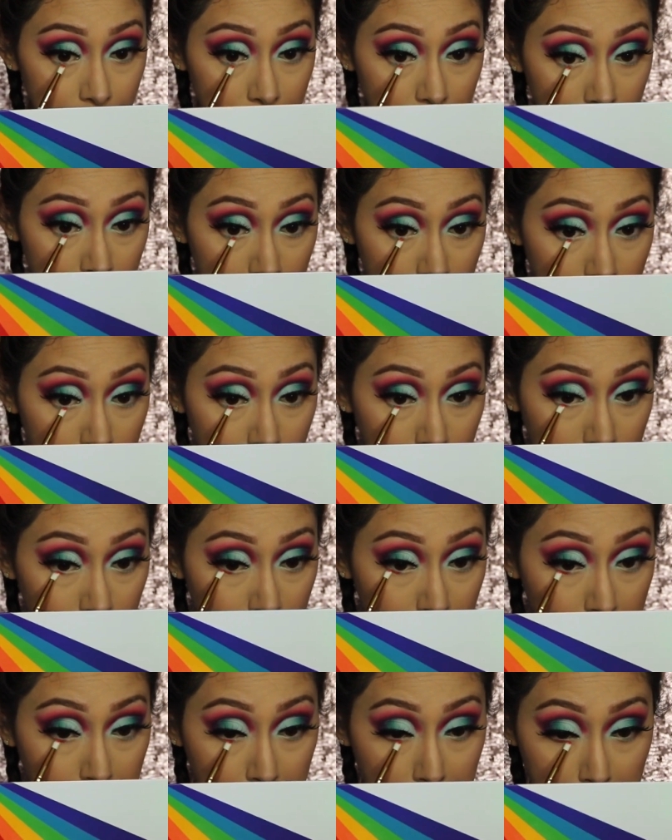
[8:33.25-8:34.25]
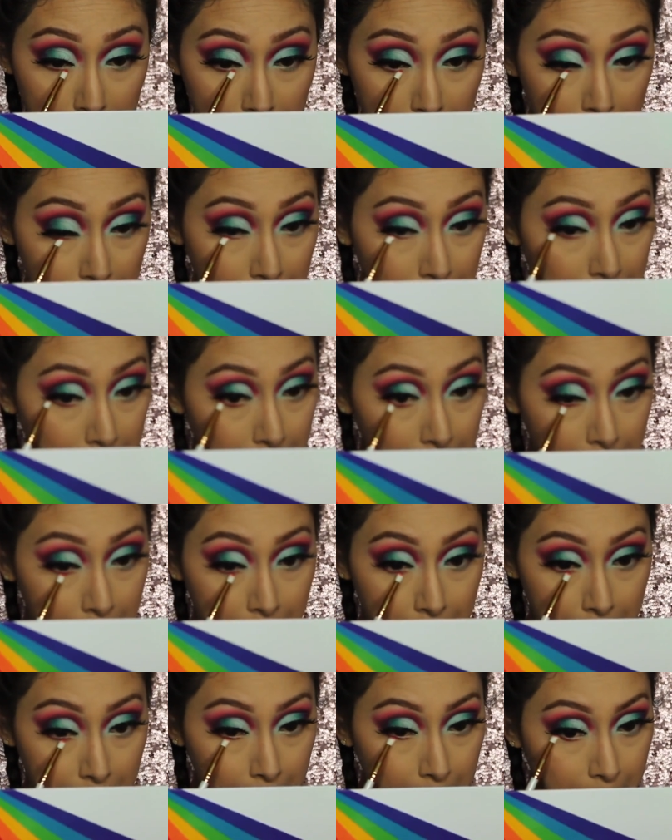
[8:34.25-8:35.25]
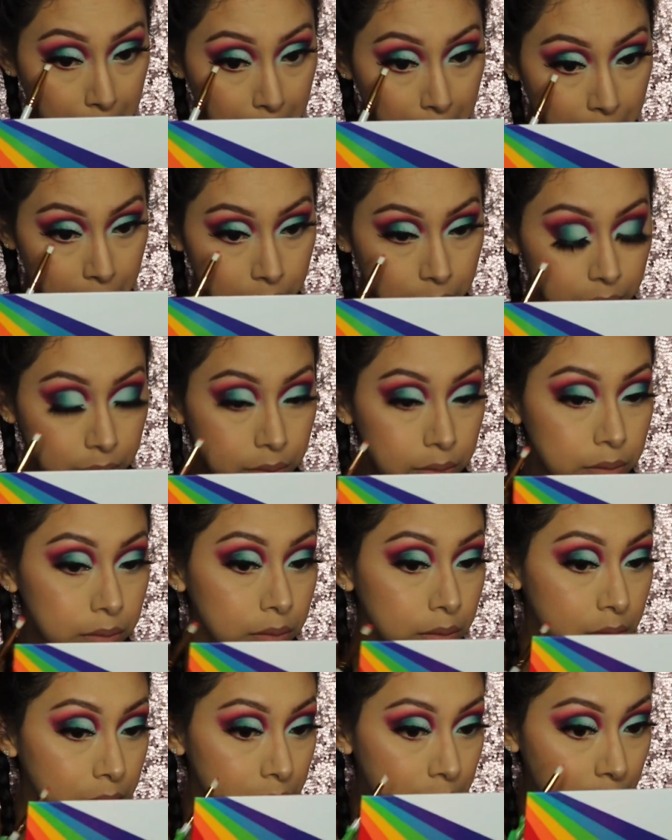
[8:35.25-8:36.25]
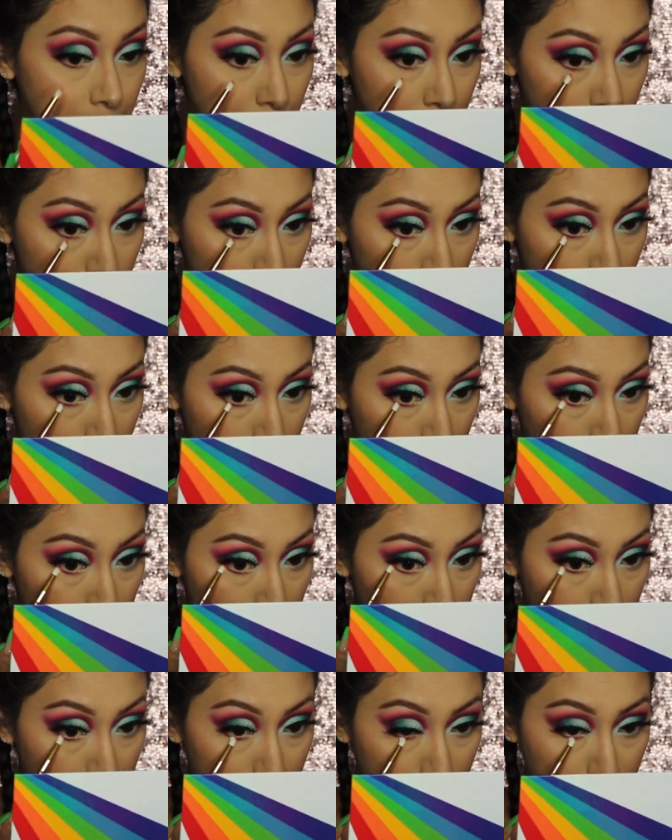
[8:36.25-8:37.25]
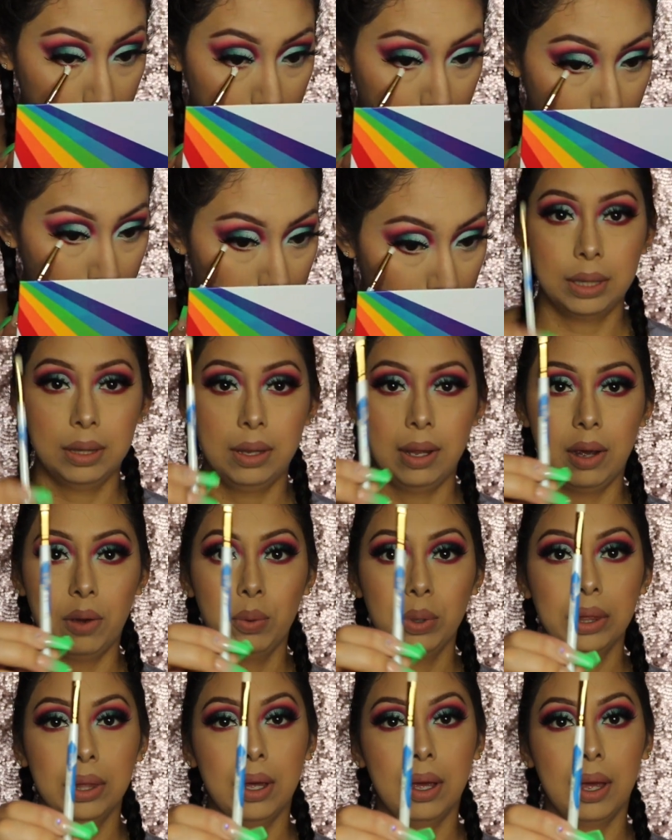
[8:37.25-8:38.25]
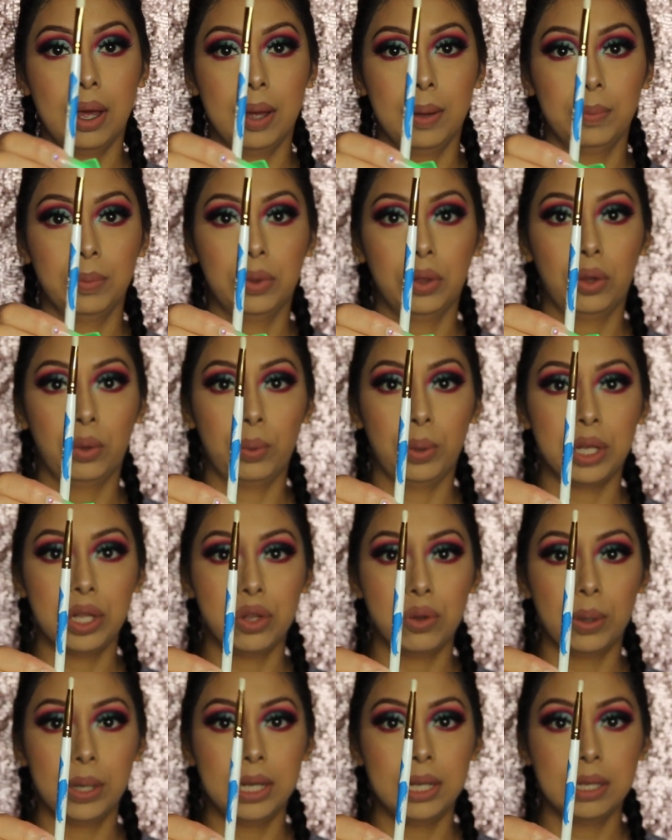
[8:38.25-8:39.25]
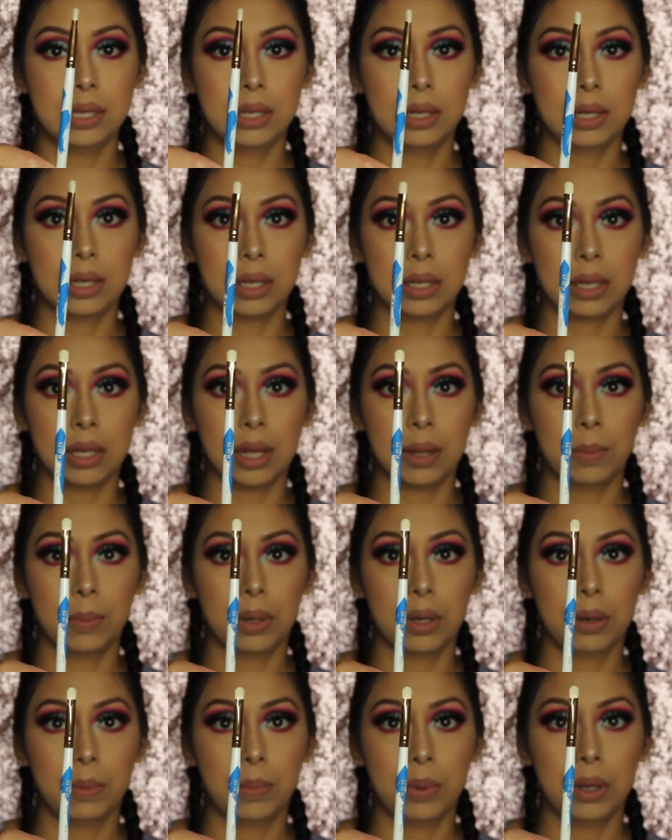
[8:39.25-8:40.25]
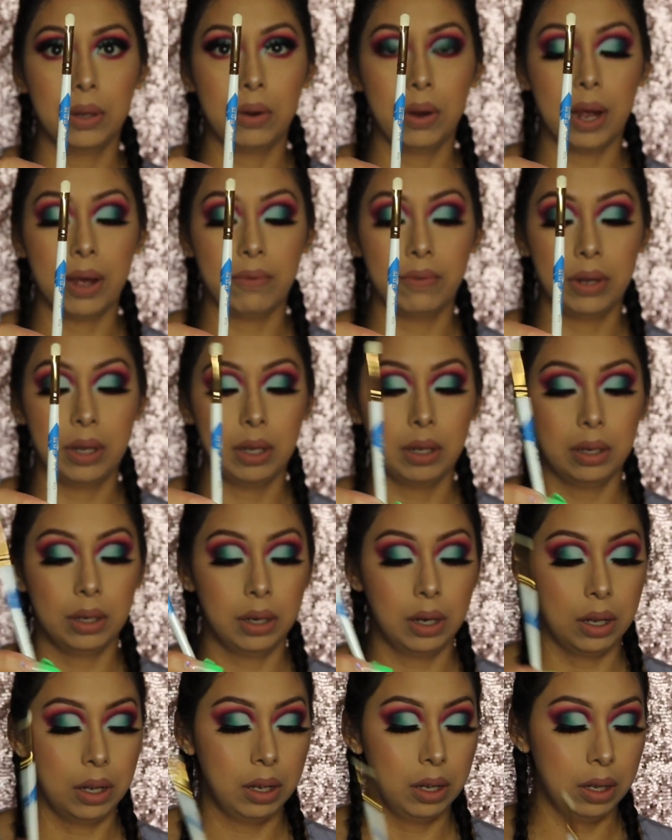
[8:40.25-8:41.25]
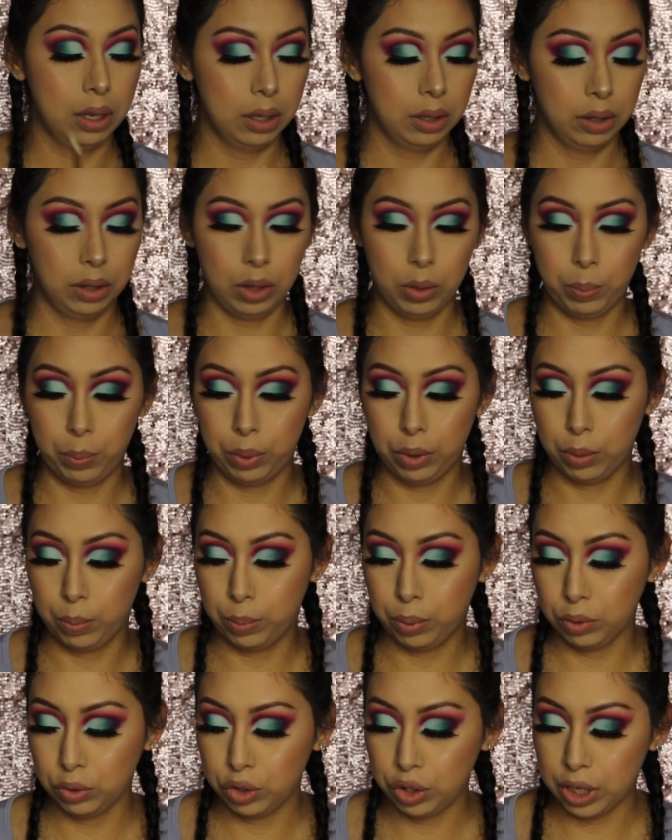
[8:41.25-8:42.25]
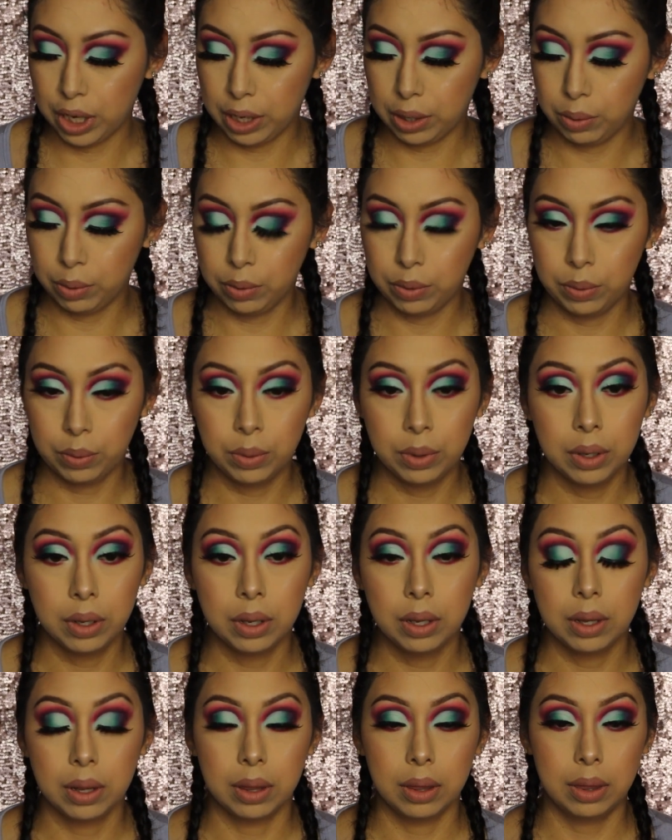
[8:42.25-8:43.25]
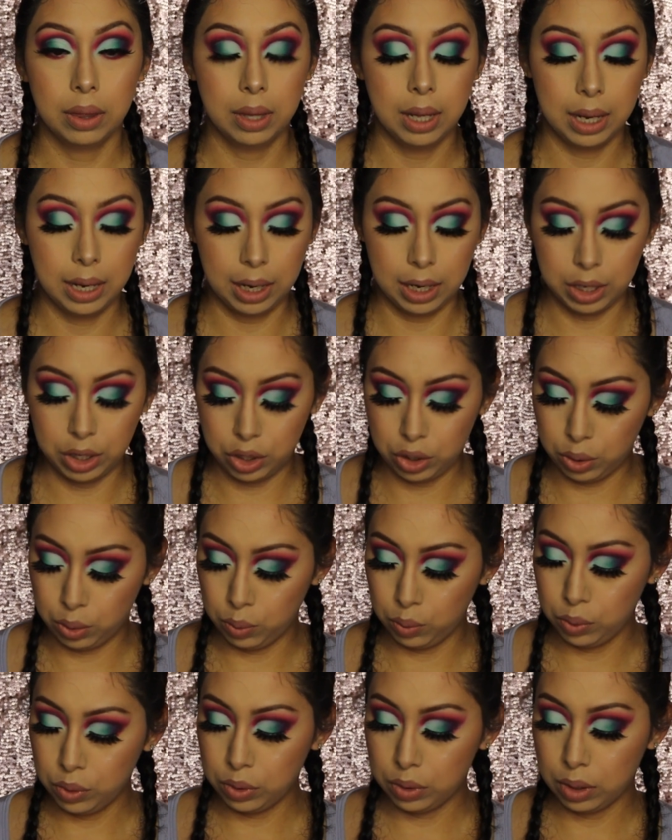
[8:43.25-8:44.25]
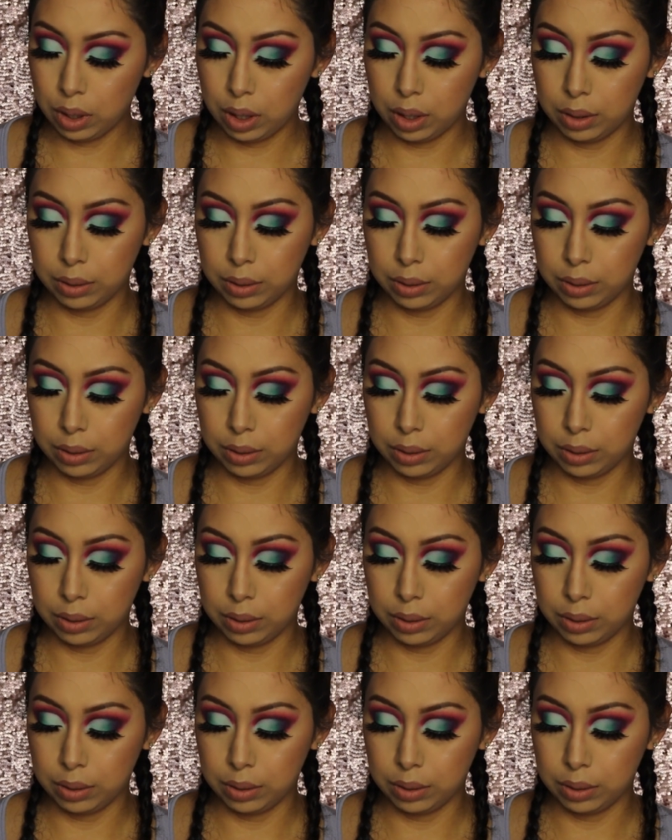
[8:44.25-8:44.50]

shadow called Life, and I'm going to drag it on my under eye. Now with the M326, I'm going to be grabbing the purple shadow that I used.